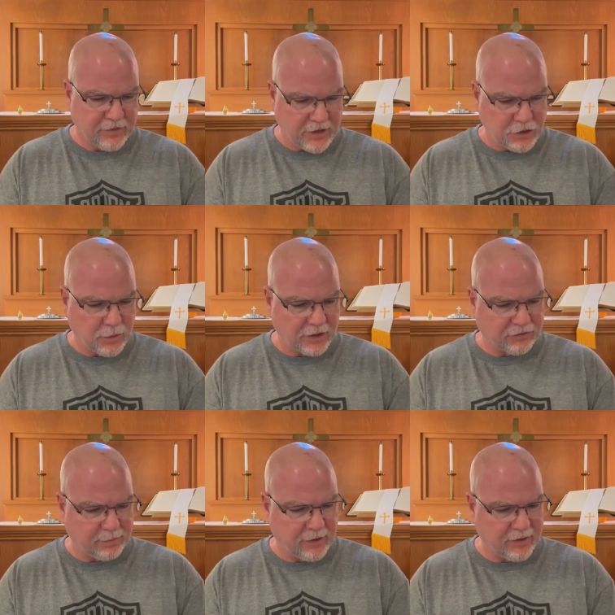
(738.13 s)
Then you will
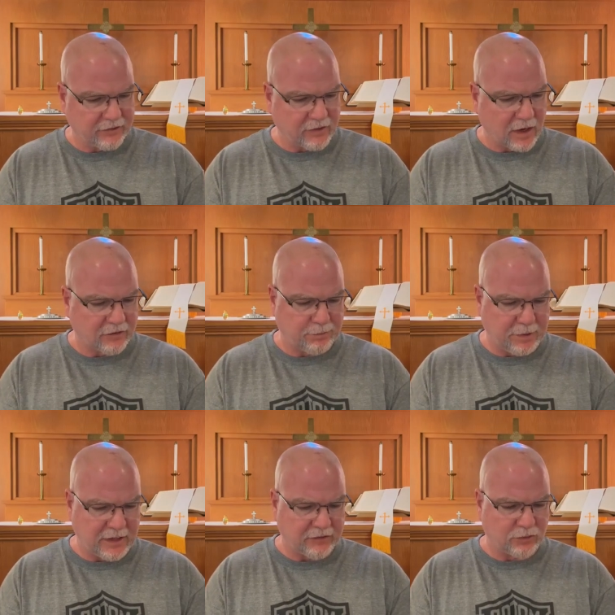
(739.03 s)
experience God's
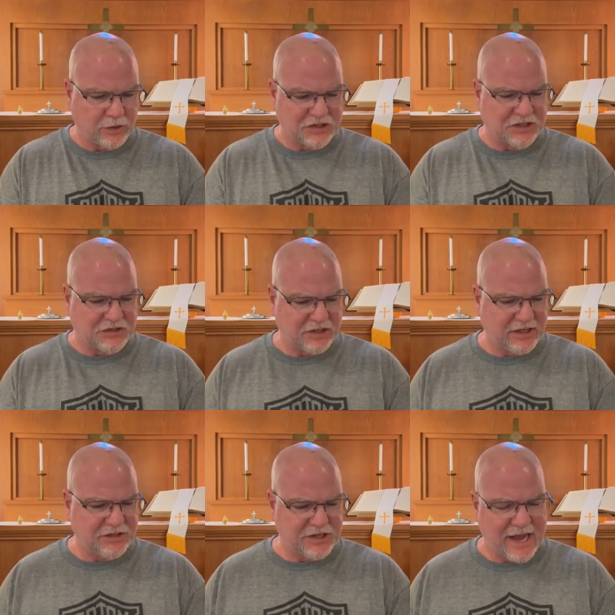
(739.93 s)
peace, which
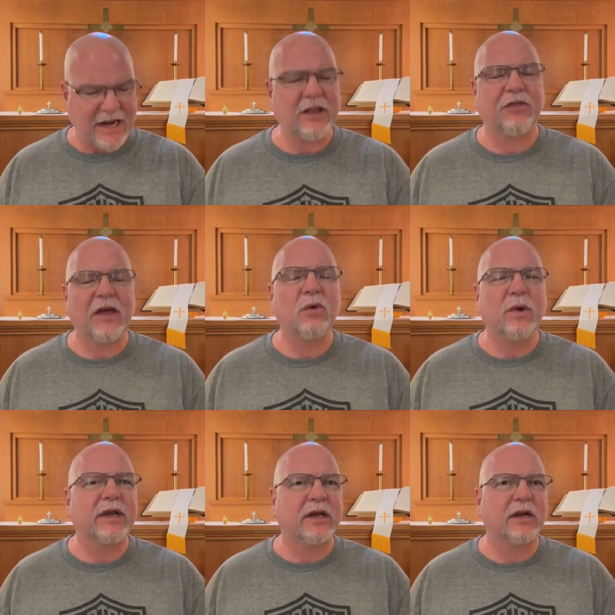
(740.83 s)
exceeds anything
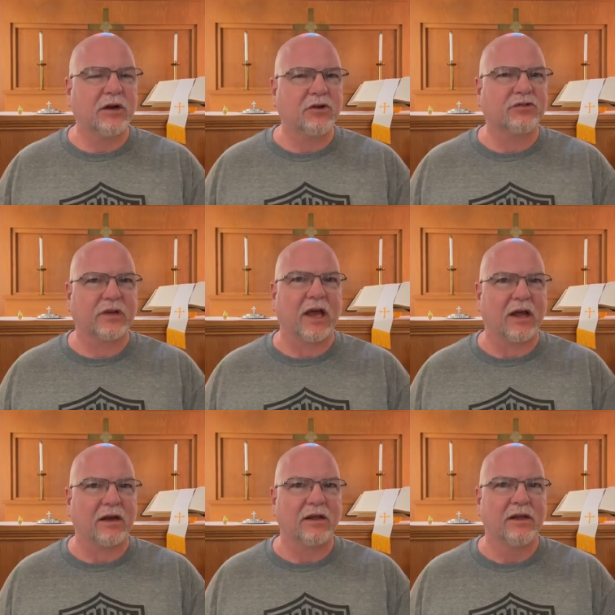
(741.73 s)
we can
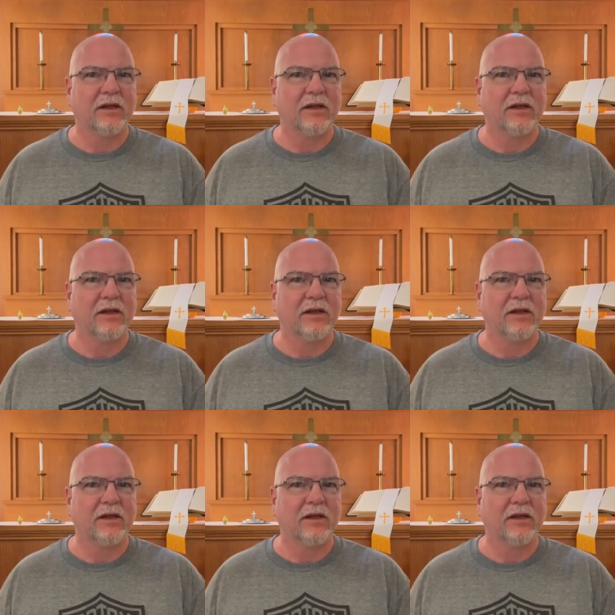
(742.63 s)
understand.